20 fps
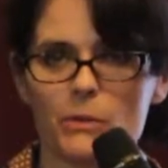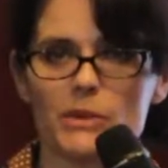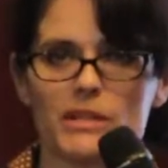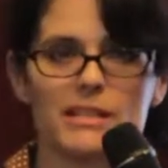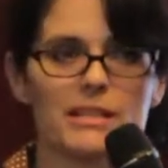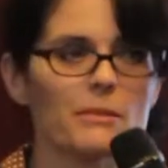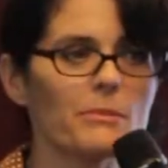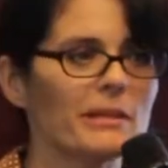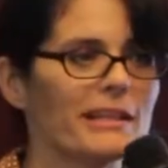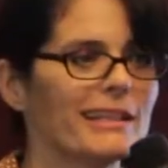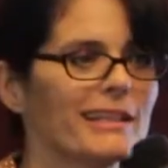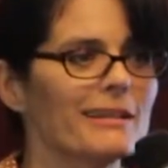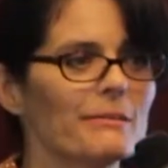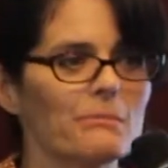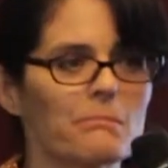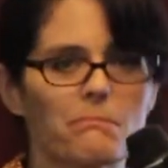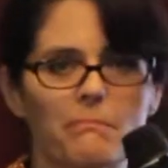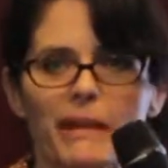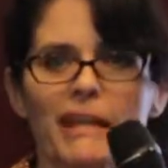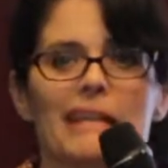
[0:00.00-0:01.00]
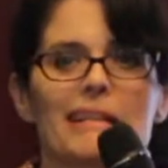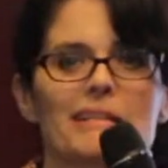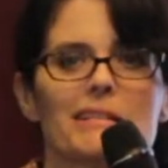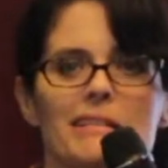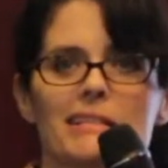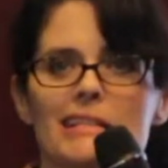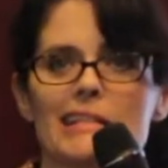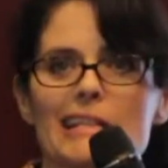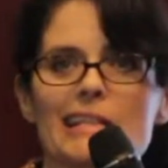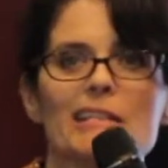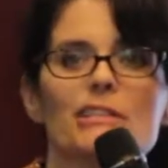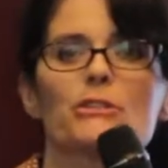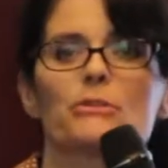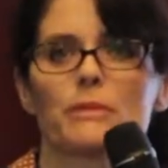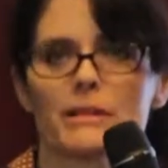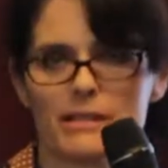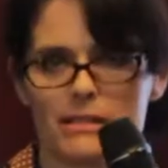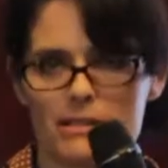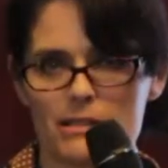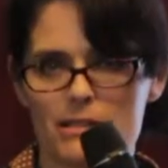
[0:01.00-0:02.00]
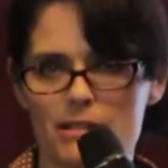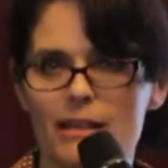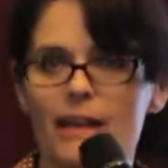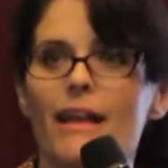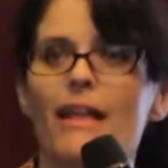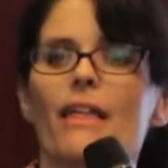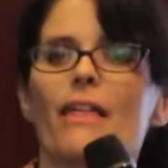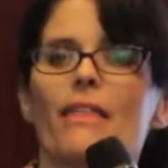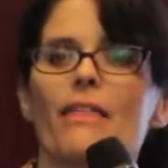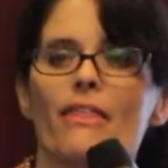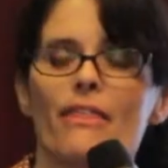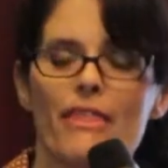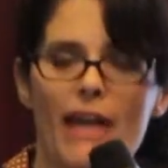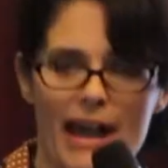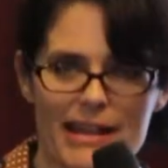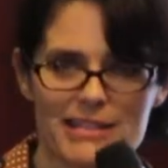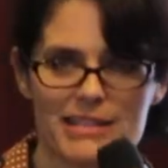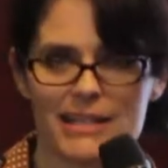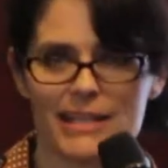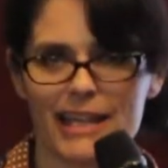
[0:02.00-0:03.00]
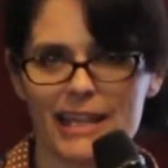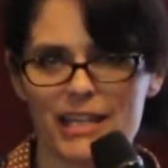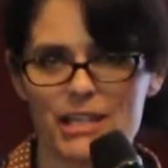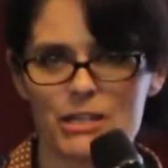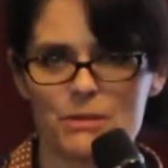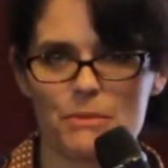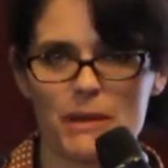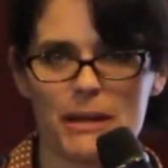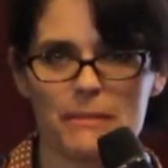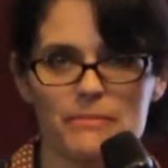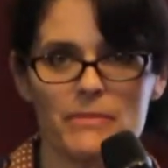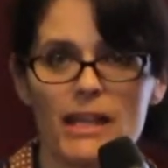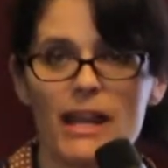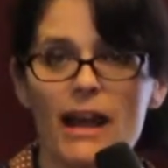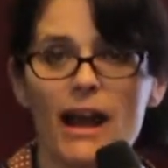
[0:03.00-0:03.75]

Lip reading: When somebody pins an interest, That's engagement.